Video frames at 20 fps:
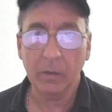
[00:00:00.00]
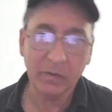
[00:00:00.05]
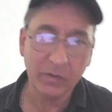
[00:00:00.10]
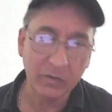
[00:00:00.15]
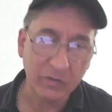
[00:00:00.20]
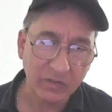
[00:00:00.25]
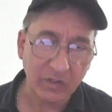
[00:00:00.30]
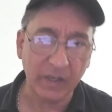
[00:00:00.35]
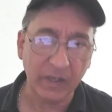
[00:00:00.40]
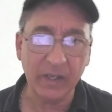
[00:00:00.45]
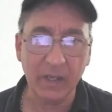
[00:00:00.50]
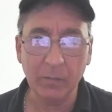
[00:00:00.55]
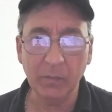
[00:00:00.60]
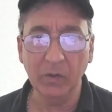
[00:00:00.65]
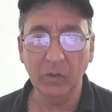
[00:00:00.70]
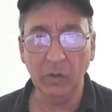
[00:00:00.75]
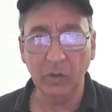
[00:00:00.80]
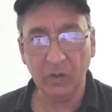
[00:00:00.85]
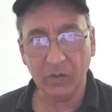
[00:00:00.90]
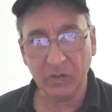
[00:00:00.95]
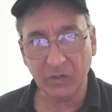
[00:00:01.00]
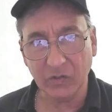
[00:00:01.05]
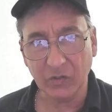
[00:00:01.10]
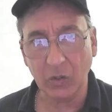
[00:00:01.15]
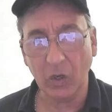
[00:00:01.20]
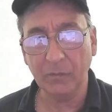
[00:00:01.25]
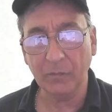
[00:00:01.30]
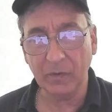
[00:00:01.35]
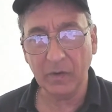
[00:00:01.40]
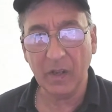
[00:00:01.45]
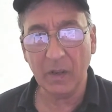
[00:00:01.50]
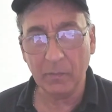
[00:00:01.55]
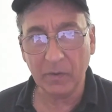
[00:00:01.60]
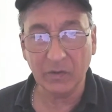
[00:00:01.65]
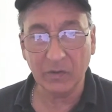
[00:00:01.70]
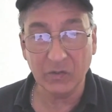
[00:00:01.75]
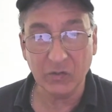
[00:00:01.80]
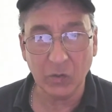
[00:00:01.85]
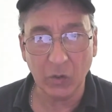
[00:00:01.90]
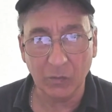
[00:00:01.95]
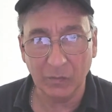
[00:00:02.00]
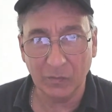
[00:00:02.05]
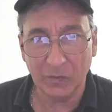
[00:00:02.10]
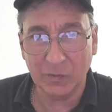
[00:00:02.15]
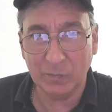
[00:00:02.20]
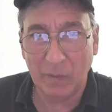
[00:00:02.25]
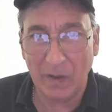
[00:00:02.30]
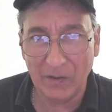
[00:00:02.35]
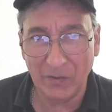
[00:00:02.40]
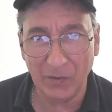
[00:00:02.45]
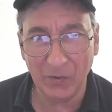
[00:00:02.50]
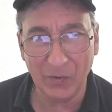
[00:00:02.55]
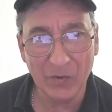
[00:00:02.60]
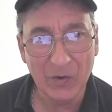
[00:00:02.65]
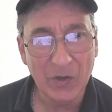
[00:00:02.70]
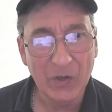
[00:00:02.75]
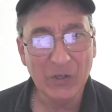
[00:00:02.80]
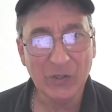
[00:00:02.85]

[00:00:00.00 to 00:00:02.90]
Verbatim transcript: because I am a little uh, I am a conservative spender,